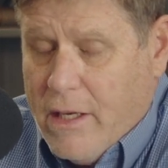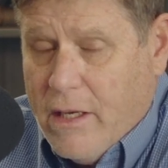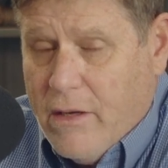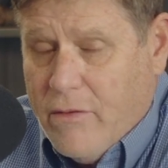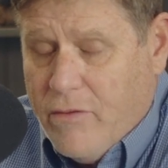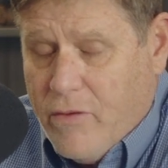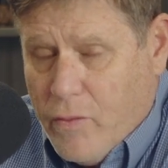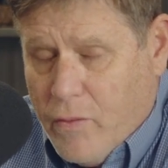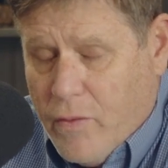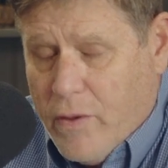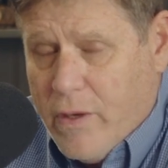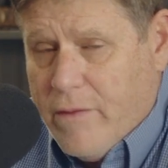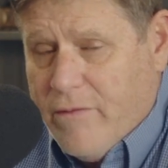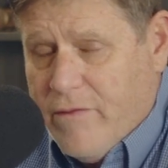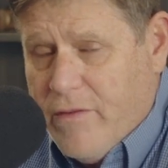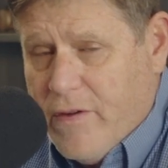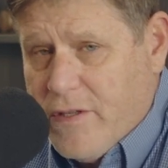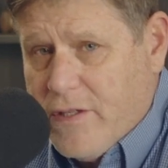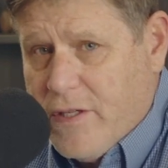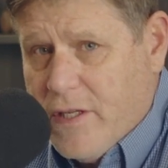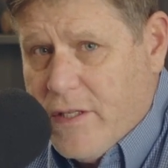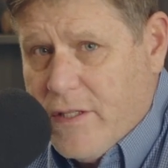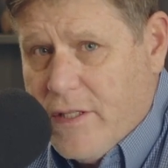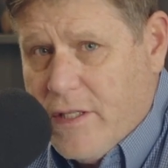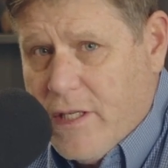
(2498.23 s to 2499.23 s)
If you want to
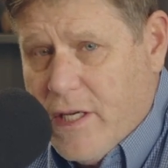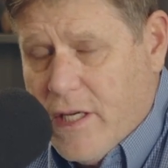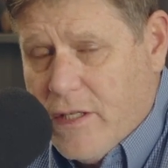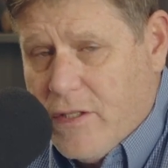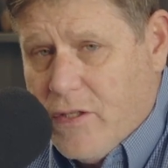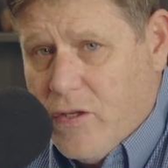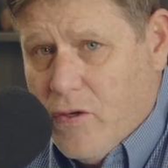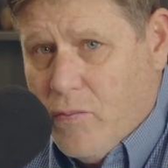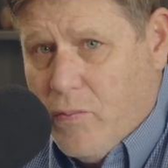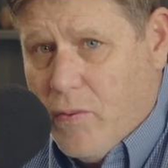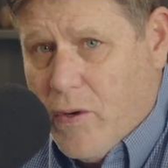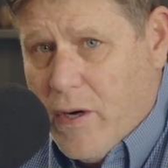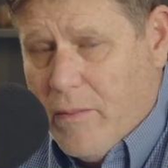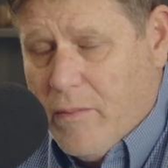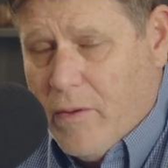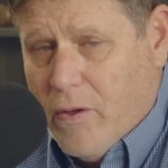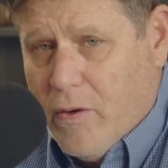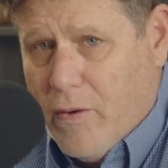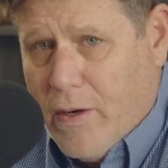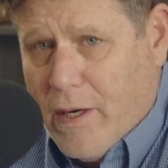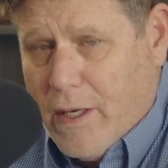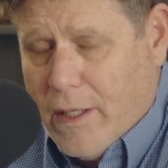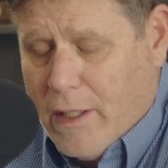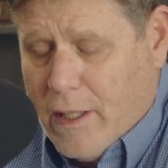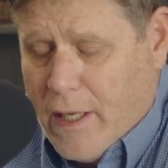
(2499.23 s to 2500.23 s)
visit
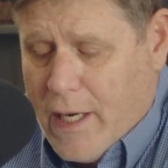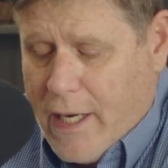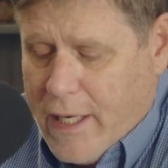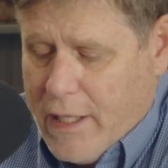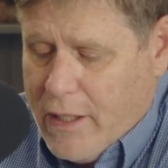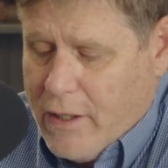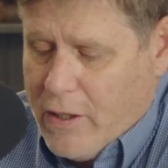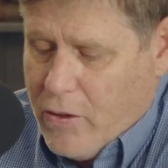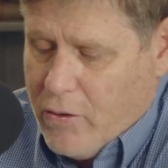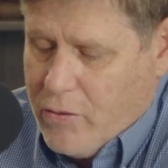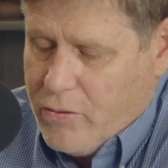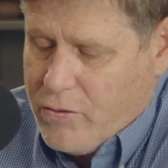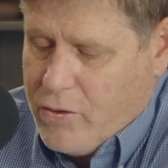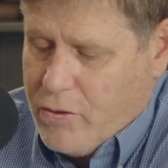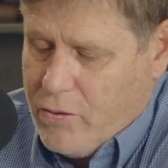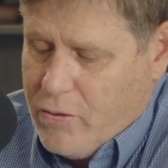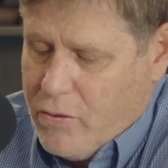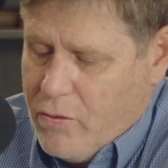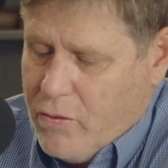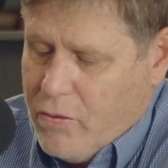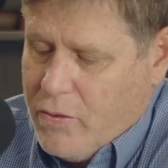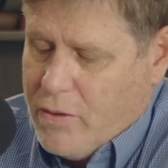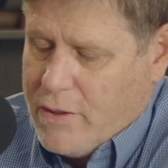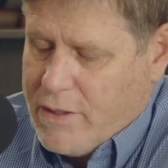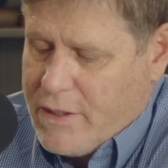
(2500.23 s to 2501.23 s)
CSU-Pueblo online, go
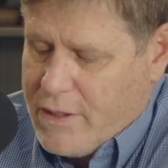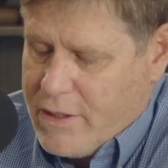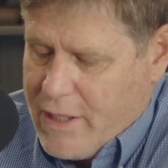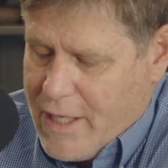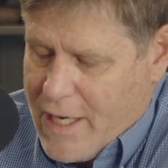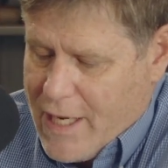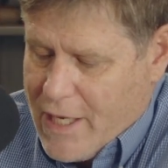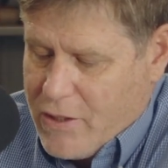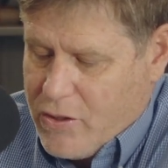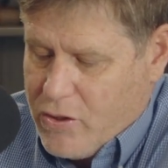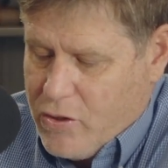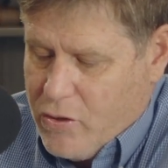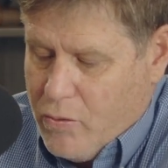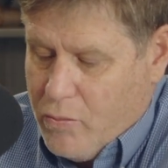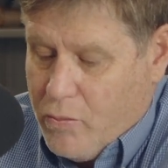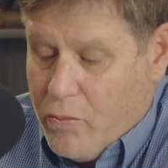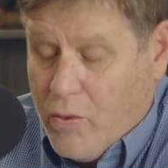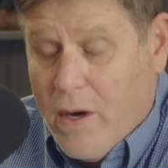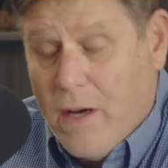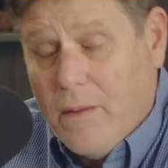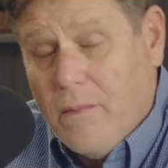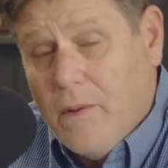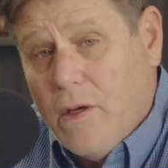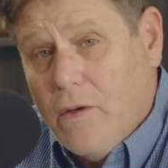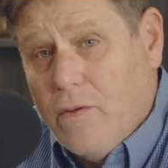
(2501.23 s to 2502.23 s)
to
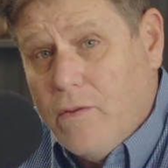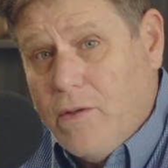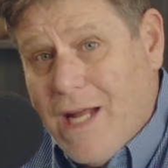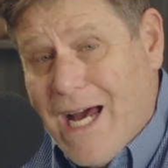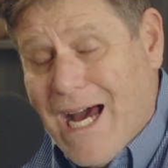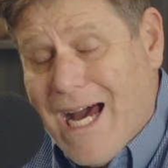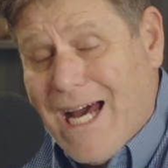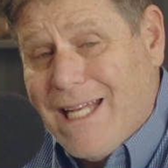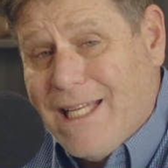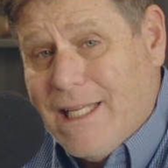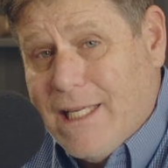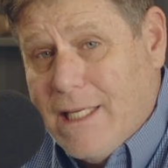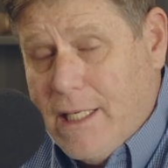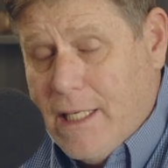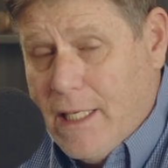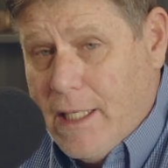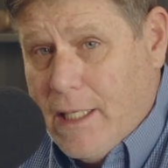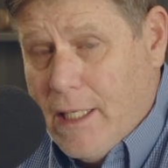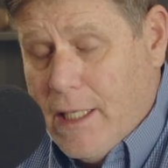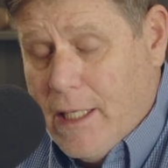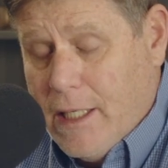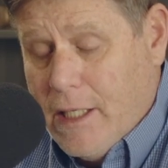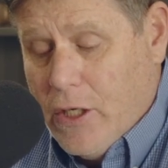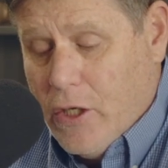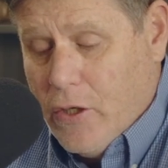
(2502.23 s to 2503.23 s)

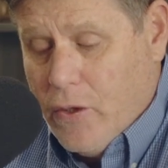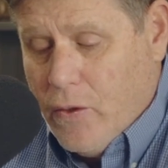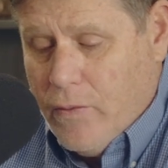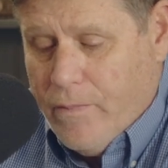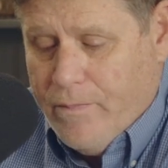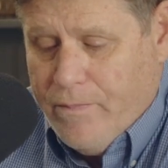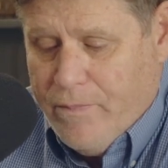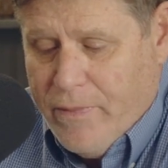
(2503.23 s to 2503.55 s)
csupueblo.edu.